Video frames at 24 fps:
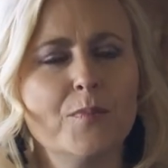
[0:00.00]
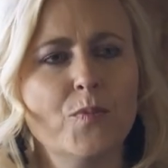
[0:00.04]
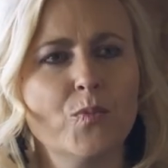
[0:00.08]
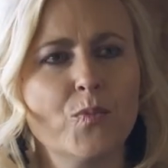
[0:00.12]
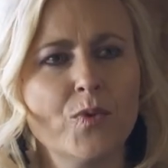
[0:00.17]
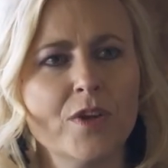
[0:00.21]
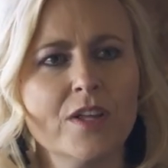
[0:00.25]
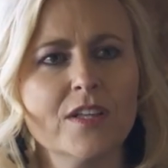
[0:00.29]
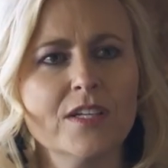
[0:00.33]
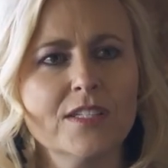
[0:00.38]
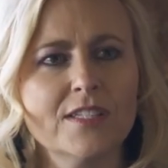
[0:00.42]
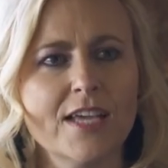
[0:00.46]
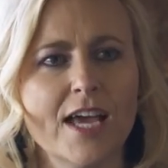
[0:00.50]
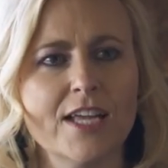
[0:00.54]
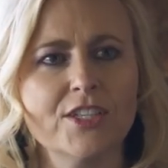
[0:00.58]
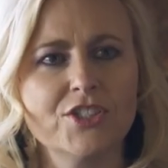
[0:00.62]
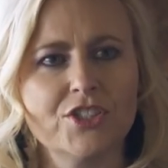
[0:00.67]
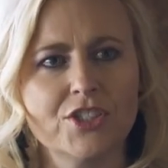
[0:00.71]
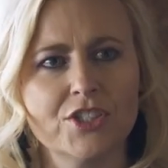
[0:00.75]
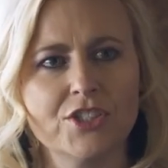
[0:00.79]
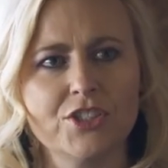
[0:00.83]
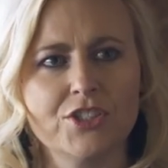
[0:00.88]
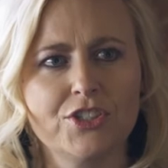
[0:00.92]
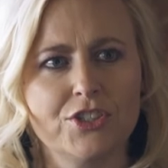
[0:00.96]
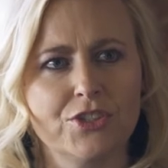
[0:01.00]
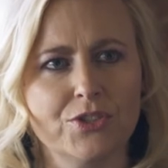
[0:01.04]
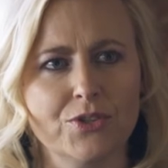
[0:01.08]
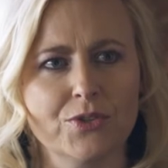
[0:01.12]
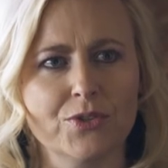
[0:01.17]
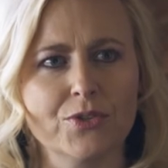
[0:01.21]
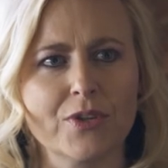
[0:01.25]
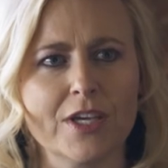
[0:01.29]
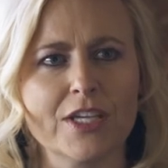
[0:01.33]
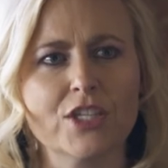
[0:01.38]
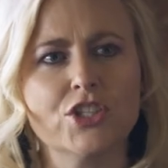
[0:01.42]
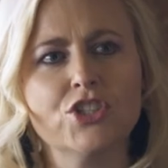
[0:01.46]
real attention
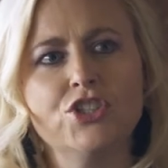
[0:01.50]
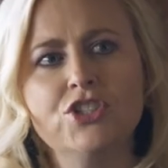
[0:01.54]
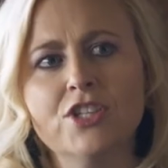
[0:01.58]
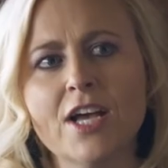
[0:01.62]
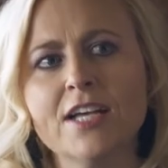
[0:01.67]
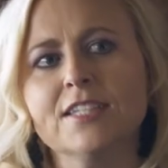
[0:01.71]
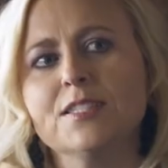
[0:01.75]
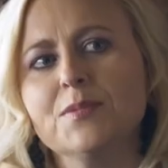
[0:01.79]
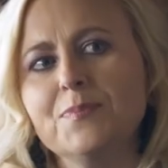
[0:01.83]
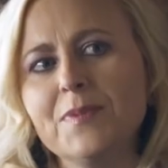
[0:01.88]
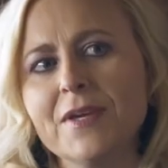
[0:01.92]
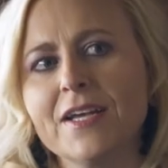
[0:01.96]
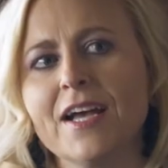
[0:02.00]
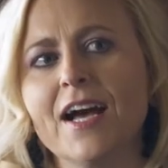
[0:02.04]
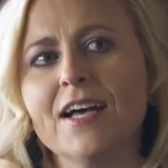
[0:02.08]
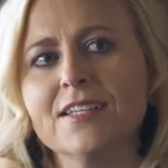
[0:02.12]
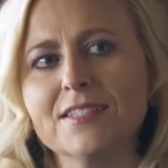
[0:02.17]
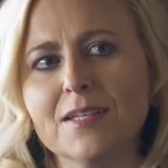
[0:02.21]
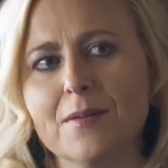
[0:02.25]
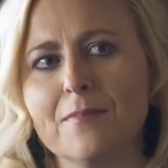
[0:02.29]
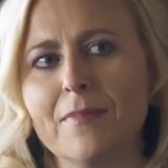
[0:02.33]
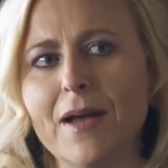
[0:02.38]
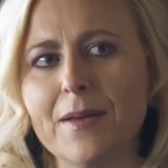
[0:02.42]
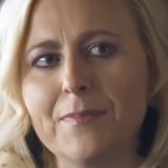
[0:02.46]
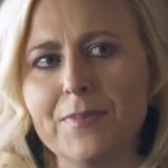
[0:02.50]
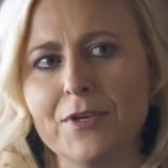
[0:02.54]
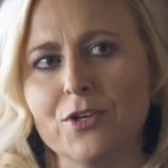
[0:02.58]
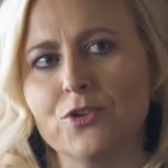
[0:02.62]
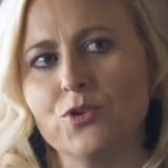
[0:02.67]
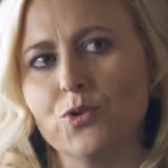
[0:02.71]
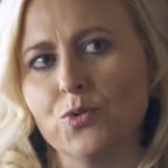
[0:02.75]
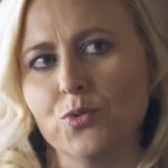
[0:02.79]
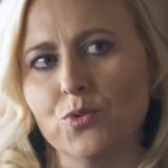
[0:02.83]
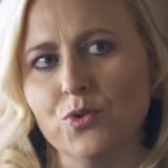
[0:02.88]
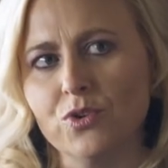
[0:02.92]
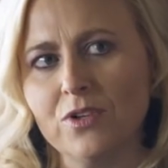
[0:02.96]
to like just because it might be
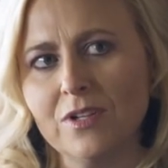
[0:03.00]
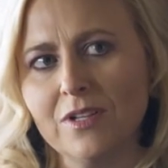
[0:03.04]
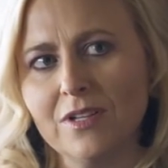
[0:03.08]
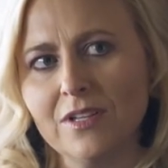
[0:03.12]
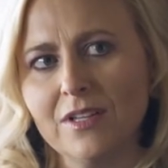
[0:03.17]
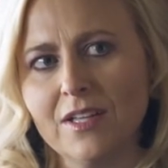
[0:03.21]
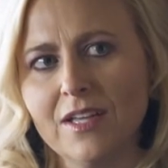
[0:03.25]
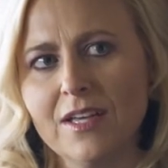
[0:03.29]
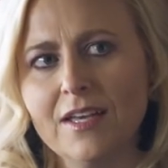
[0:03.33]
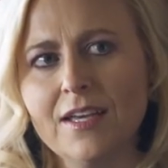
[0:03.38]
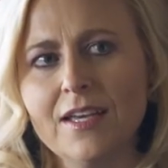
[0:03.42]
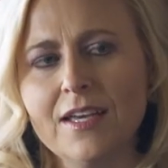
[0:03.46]
cool,